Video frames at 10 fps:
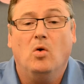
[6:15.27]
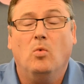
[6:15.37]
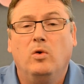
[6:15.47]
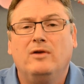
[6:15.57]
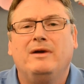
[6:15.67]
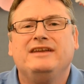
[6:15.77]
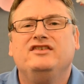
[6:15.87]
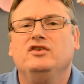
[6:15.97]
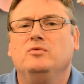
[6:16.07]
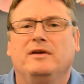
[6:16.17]
what do I
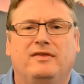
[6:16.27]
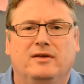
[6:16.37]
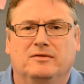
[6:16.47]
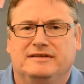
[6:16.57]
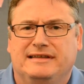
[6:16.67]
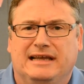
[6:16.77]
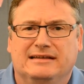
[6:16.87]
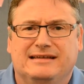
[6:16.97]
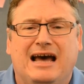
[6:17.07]
do with those things?